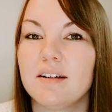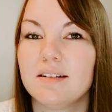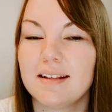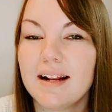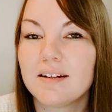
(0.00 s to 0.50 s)

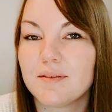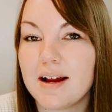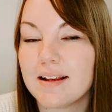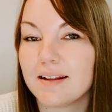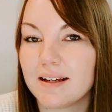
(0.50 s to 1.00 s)

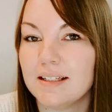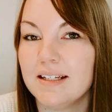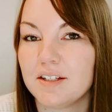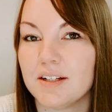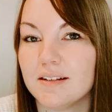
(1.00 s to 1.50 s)
satisfying the
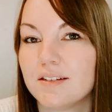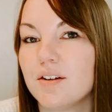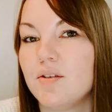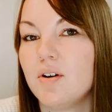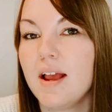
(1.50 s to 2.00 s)
conditions.
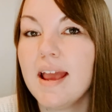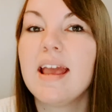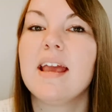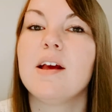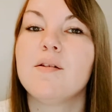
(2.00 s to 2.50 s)
So
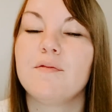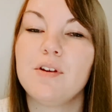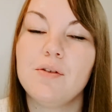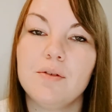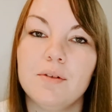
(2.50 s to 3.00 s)
if
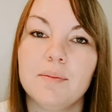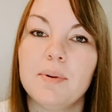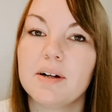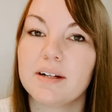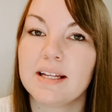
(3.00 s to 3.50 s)
you
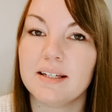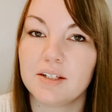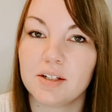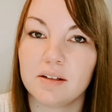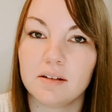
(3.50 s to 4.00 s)
put
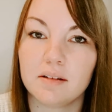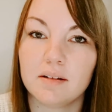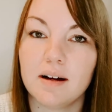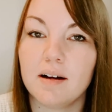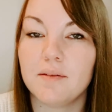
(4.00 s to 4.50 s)
condition
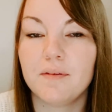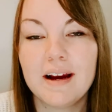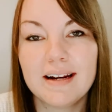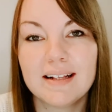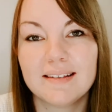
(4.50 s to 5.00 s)
of
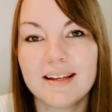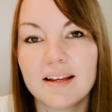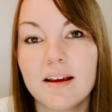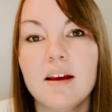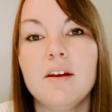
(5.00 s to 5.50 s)
financing,
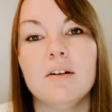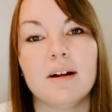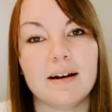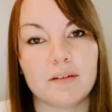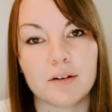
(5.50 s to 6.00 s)
you'll
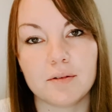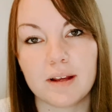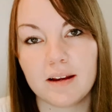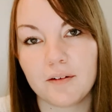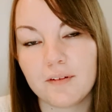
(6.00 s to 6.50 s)
have to go
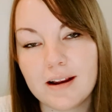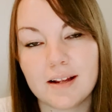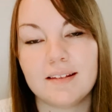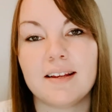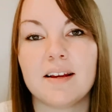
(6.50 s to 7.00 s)
get your
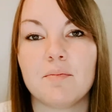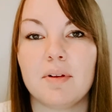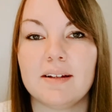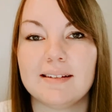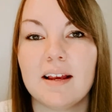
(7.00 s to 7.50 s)
financing in
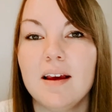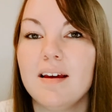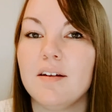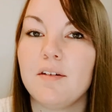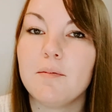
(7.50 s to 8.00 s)
place.
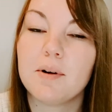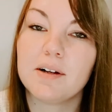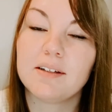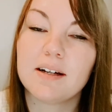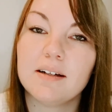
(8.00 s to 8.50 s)
If you
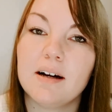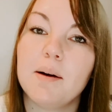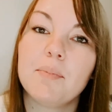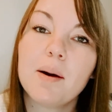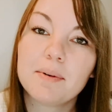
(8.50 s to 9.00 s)
put
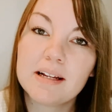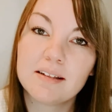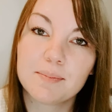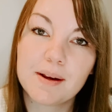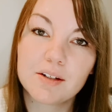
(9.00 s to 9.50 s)
property
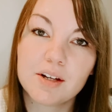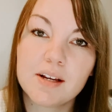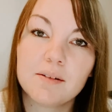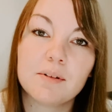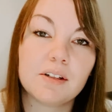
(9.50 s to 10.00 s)

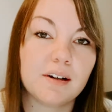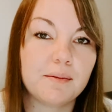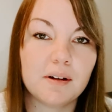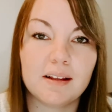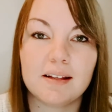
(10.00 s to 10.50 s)
inspection, which I
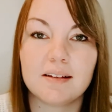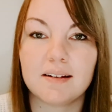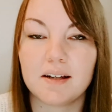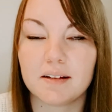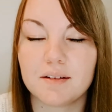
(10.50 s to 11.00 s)
really
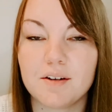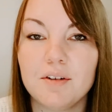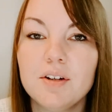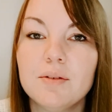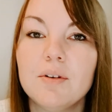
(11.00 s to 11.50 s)
suggest you
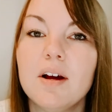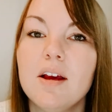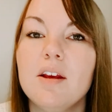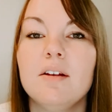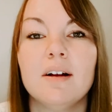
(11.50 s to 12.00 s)
do,
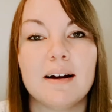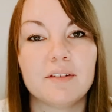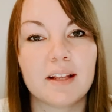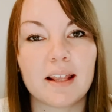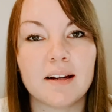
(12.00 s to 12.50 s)
you'll have to
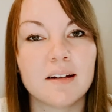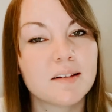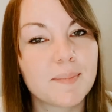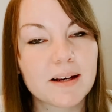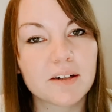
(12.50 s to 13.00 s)
get an
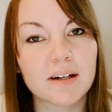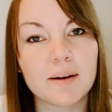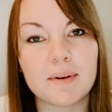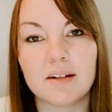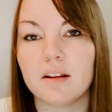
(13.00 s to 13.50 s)
inspector come
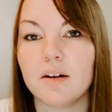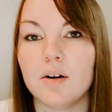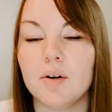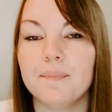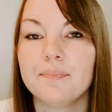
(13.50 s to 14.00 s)
into the
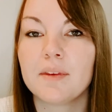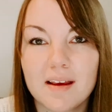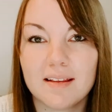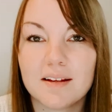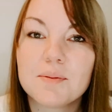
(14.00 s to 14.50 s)
home.
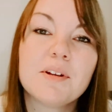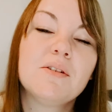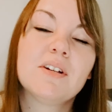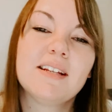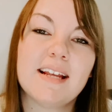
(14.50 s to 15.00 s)
This will
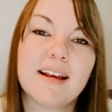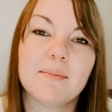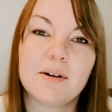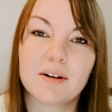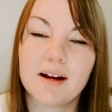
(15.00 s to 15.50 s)
usually take
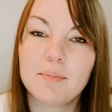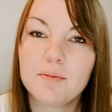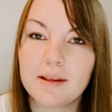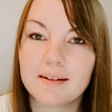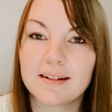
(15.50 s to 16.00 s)
about a couple
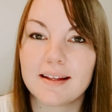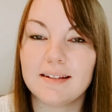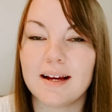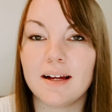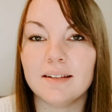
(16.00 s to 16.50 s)
weeks to get
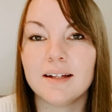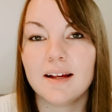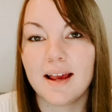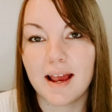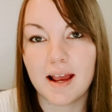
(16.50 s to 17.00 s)
done,
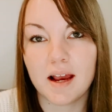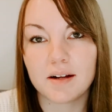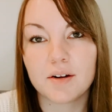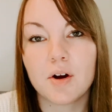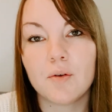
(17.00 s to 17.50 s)
and
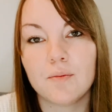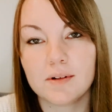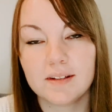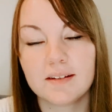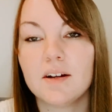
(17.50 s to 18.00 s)

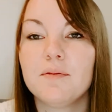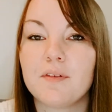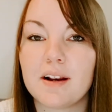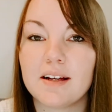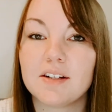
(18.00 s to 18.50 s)
once it's all
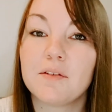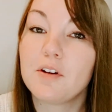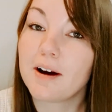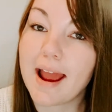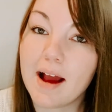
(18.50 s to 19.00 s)
finished, if you're
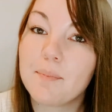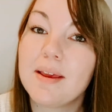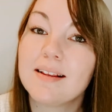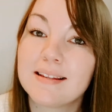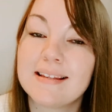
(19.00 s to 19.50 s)
happy
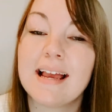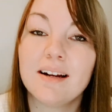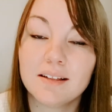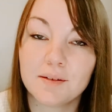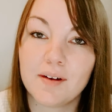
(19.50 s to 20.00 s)
and
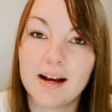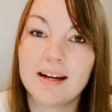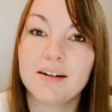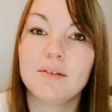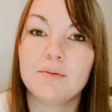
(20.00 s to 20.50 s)

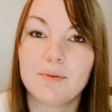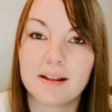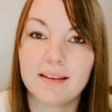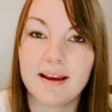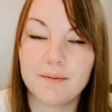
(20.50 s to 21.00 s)
satisfied with
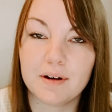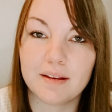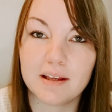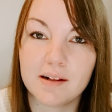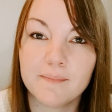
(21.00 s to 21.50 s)

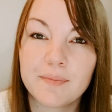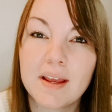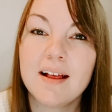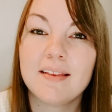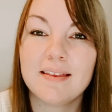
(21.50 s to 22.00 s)
everything,
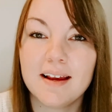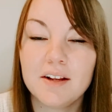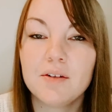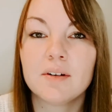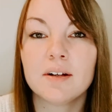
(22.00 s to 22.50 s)
then
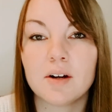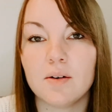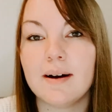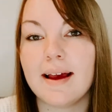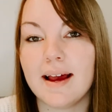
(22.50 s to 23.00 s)
you can go
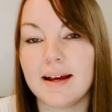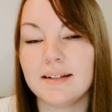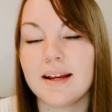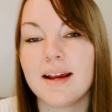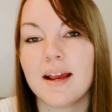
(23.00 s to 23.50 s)
ahead
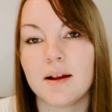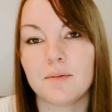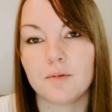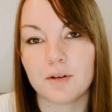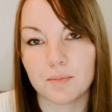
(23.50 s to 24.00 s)
and
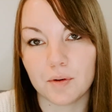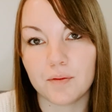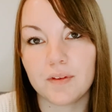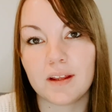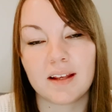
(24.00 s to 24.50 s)
remove
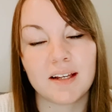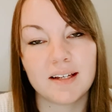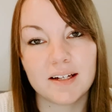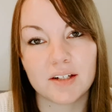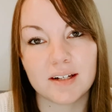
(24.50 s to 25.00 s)
the
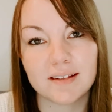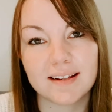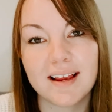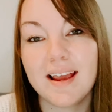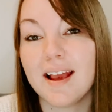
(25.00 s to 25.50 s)
conditions,
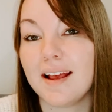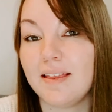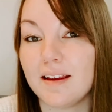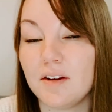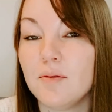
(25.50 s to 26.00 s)
and
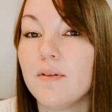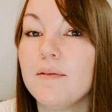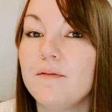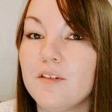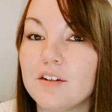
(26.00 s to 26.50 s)
then you've
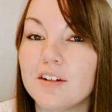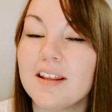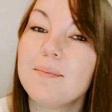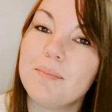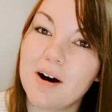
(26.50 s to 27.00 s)

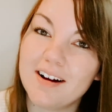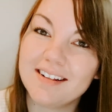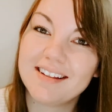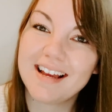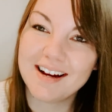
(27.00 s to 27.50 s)
officially bought
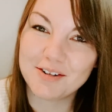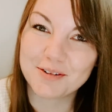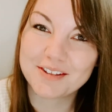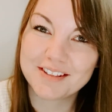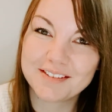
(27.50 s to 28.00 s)
the house.
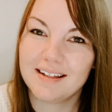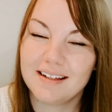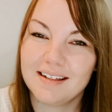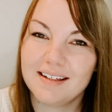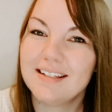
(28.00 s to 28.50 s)

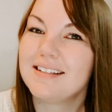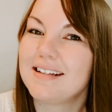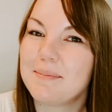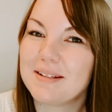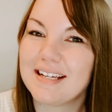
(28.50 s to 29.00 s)

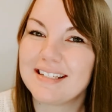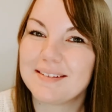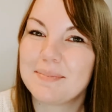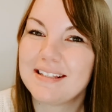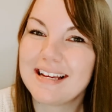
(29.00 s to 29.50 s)
Step 6,
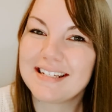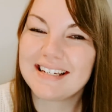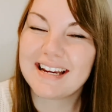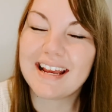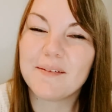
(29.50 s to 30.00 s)
possession
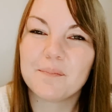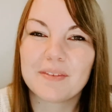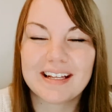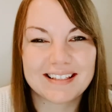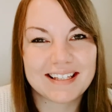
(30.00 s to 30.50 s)
day.
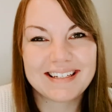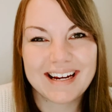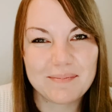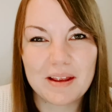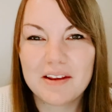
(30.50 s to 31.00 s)
It's the
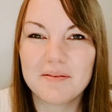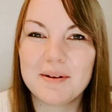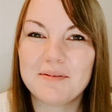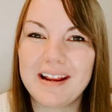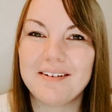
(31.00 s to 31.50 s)
time that you've been
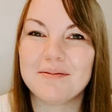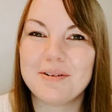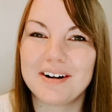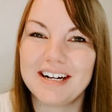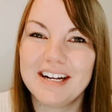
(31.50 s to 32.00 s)
waiting
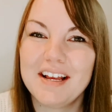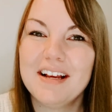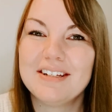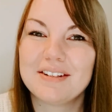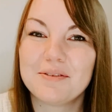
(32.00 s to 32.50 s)
for.
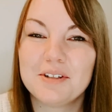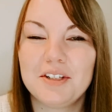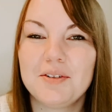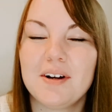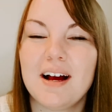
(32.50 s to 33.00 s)
So we'll do